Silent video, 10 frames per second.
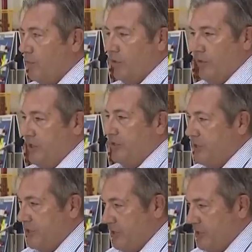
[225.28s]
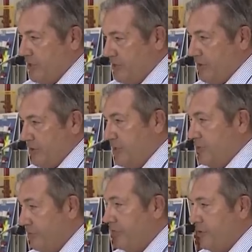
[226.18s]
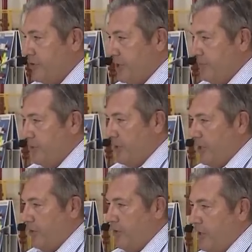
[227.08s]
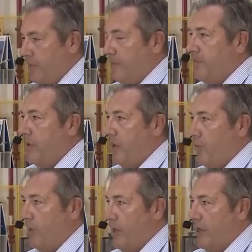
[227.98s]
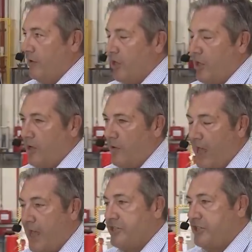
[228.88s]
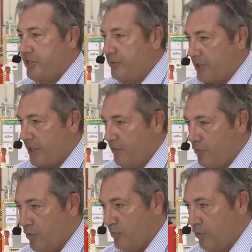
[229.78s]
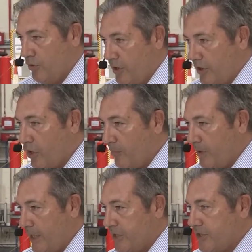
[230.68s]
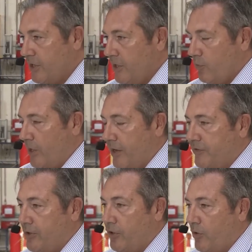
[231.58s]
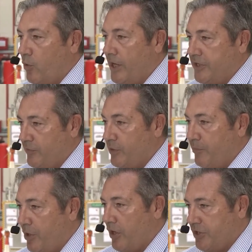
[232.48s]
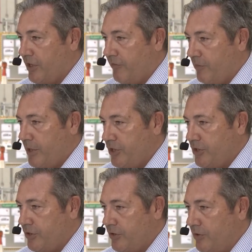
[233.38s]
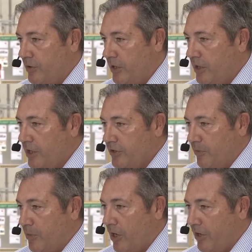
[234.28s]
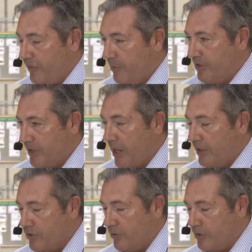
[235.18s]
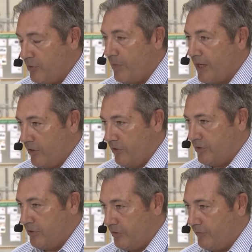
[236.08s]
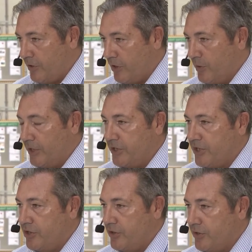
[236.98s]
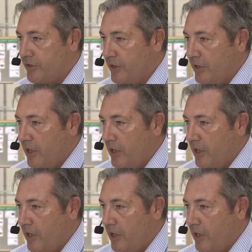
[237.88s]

Well, look, this is the future. You know, where air systems are getting more and more complex, we have to look at ways of imparting information to the pilot for him as again to make those very quick decisions.